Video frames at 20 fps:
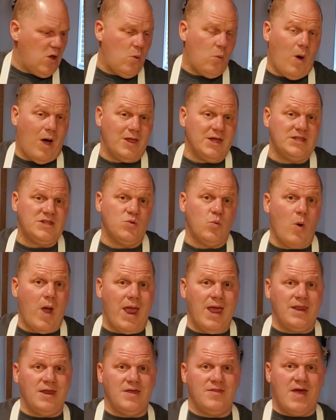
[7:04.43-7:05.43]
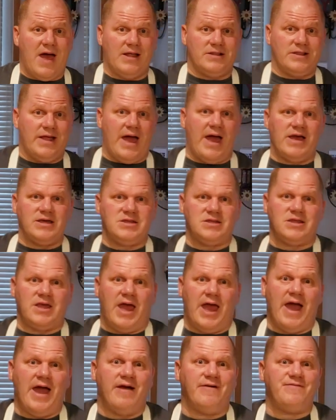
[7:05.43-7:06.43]
While it's waiting that last
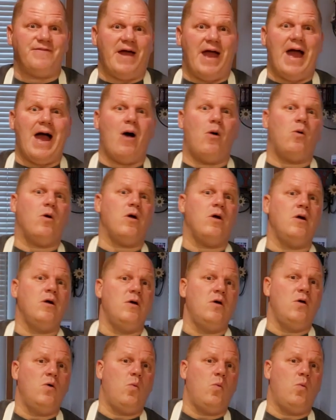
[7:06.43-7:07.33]
half hour,